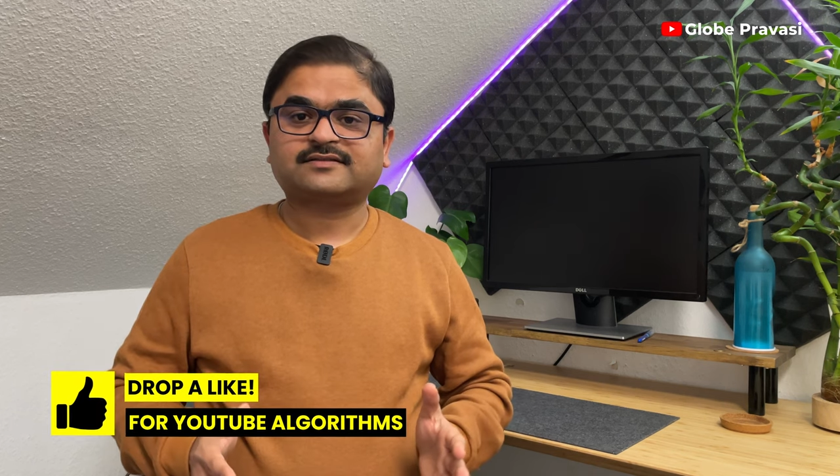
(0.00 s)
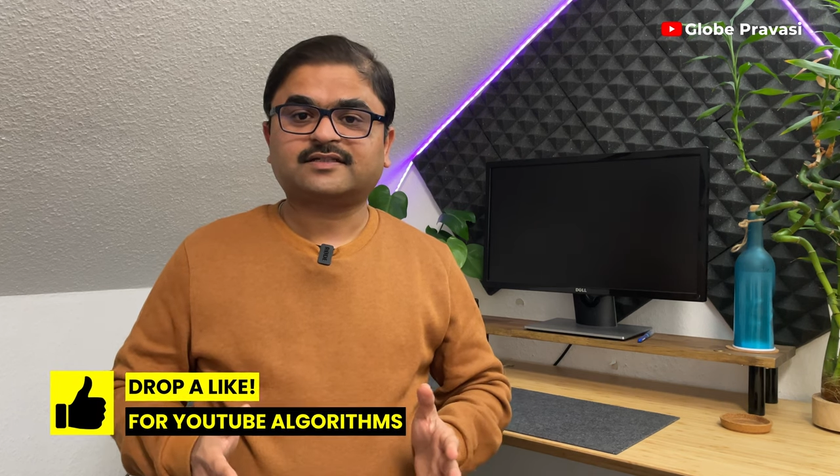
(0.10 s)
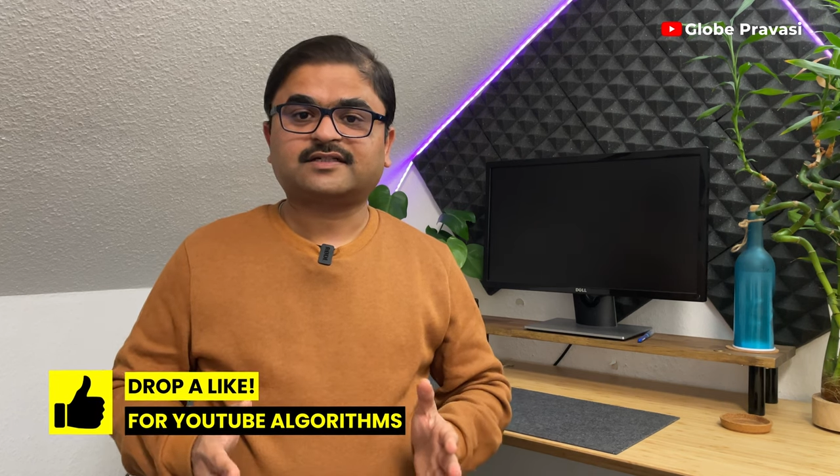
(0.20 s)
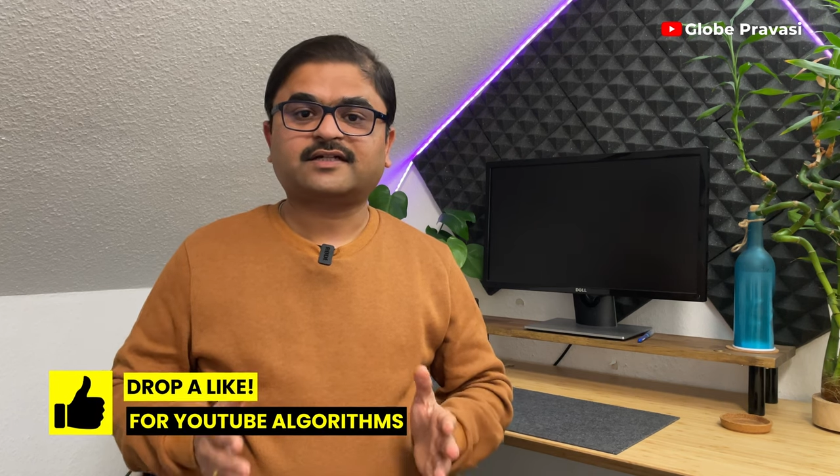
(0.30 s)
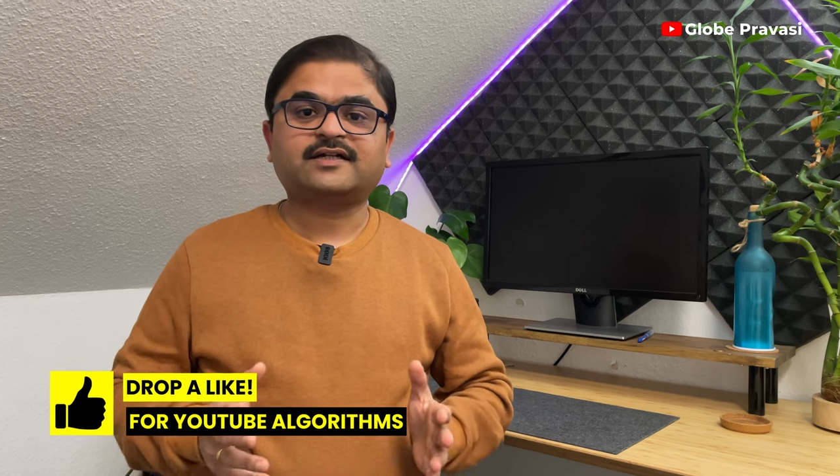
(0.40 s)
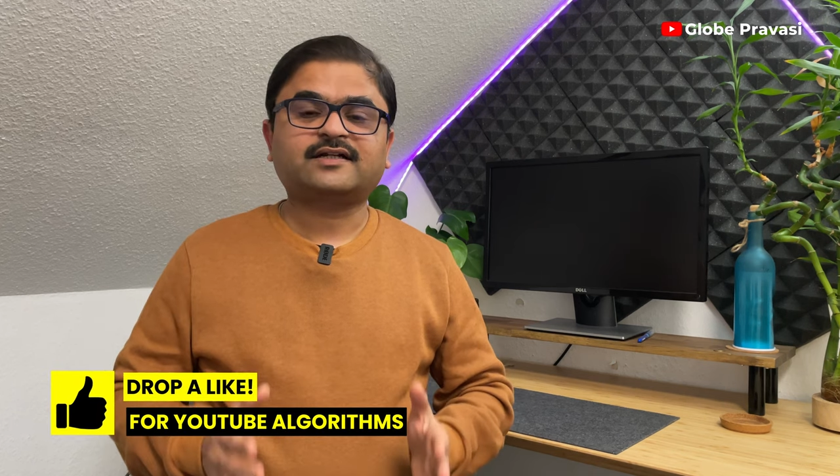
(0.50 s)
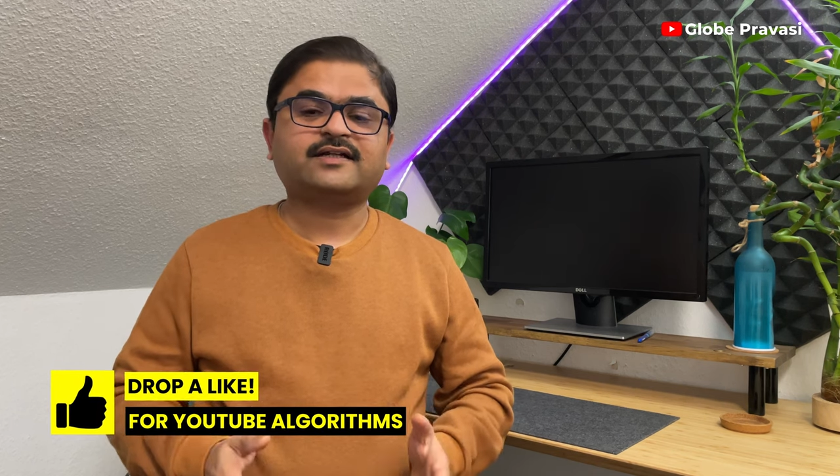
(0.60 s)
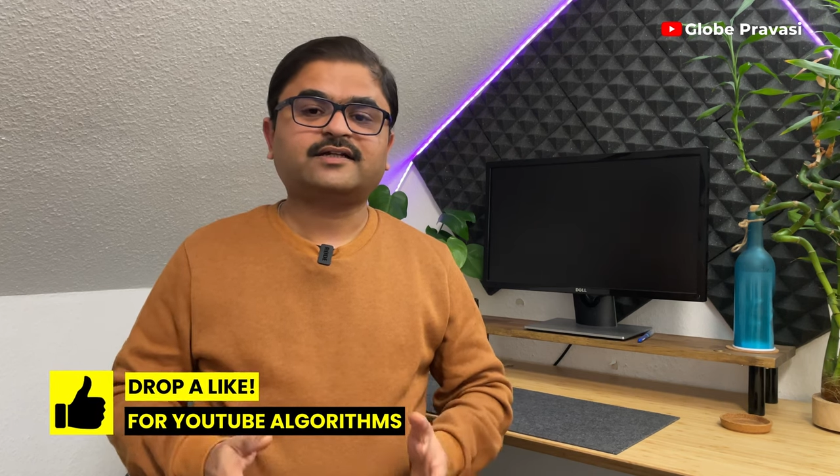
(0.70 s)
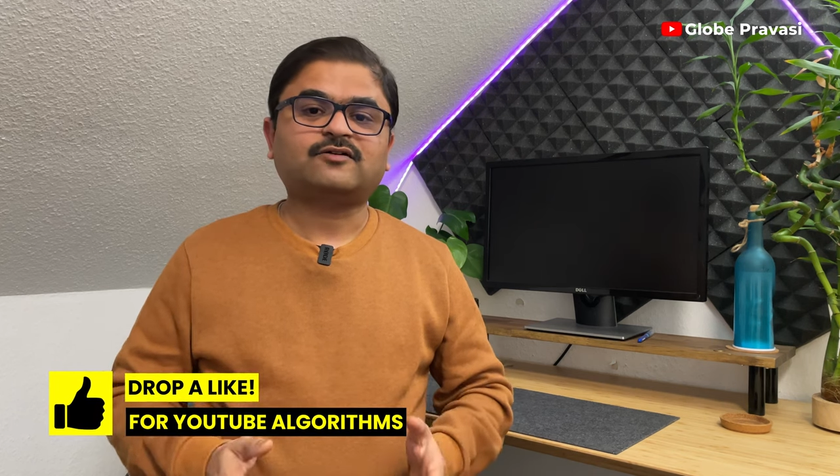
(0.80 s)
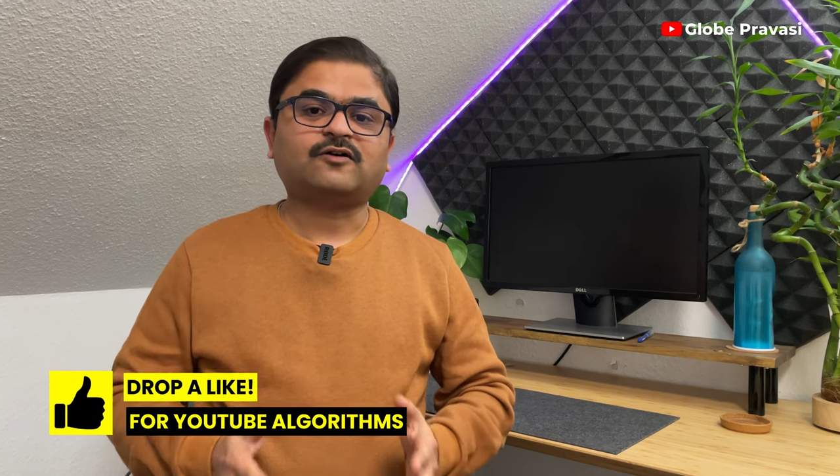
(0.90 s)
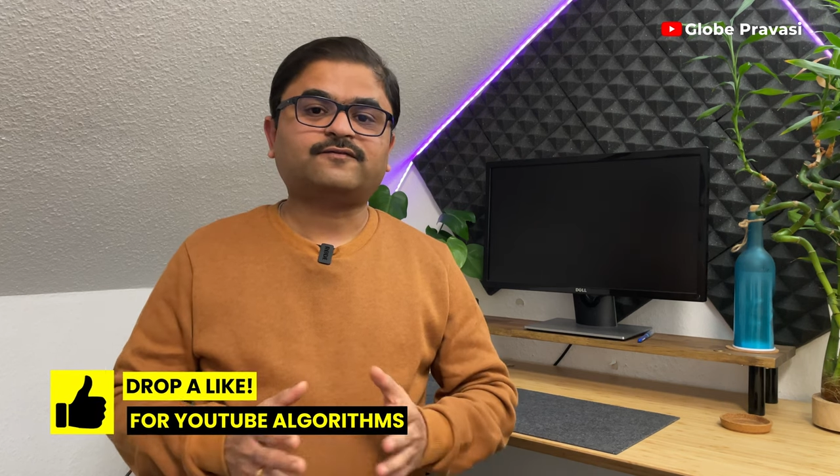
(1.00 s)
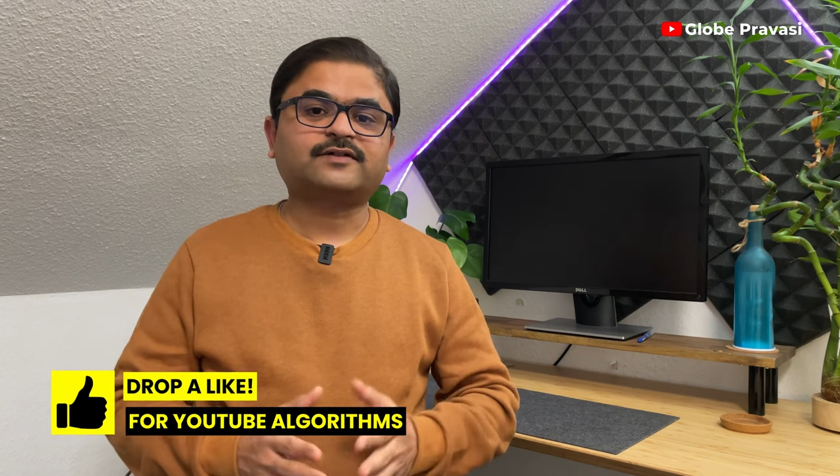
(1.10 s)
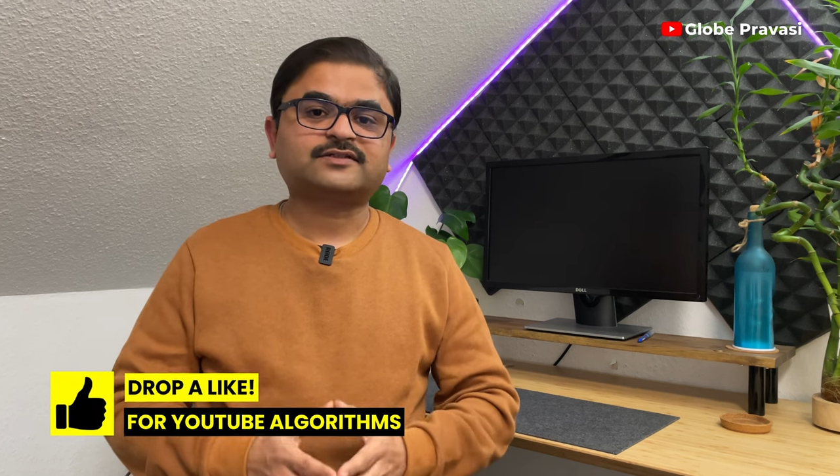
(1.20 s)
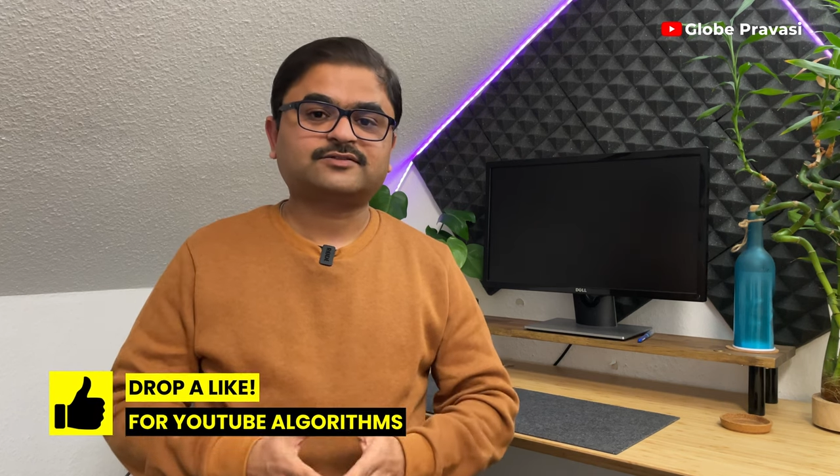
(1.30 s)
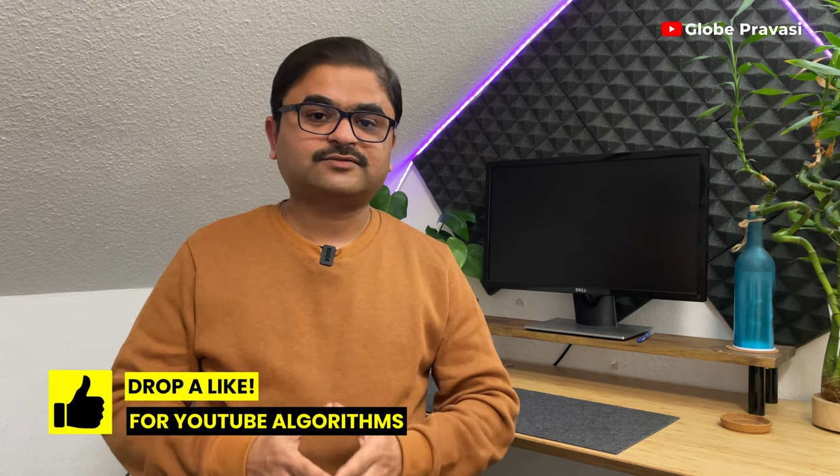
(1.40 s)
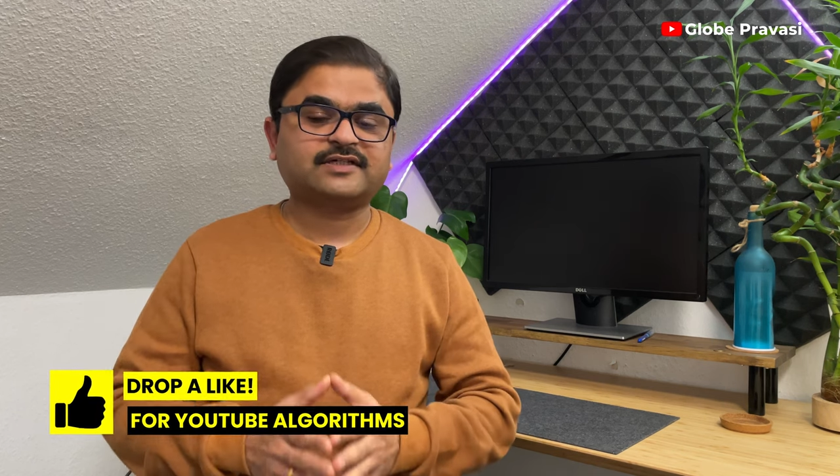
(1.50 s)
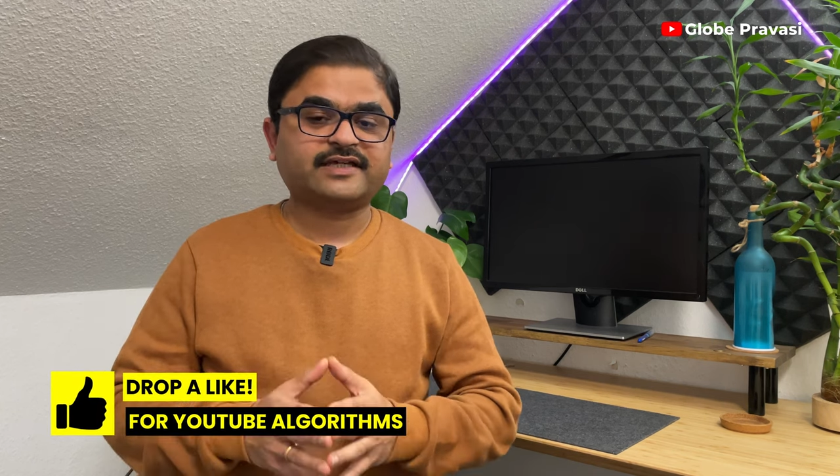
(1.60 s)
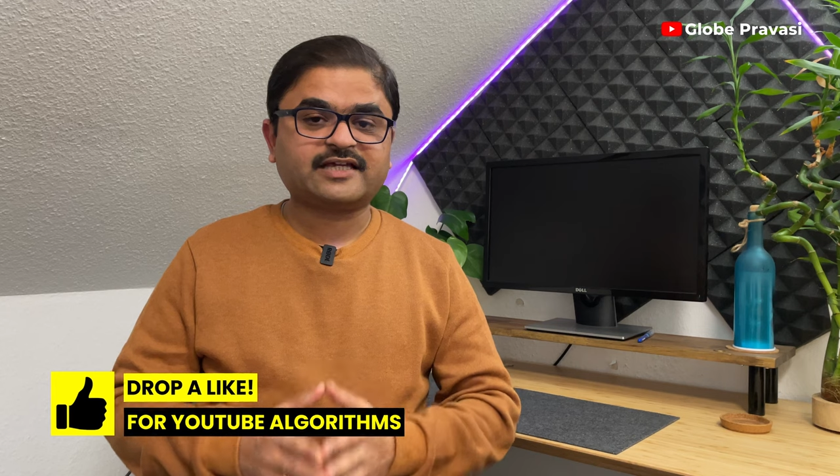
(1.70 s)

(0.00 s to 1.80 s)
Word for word: the country offers to the